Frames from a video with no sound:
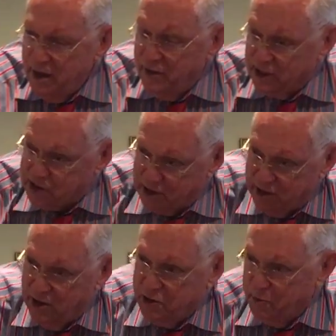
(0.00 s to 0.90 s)
The next thing you
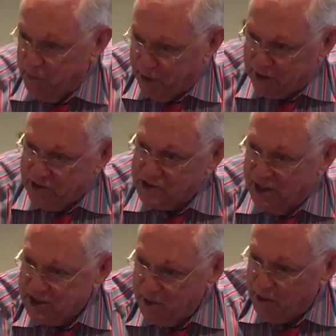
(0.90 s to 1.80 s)
know, you'll be picking those
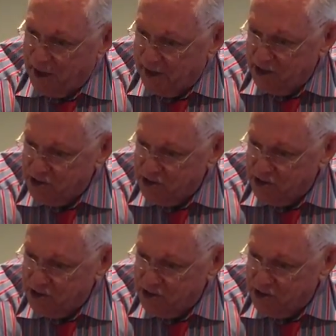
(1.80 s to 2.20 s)
legs up a lot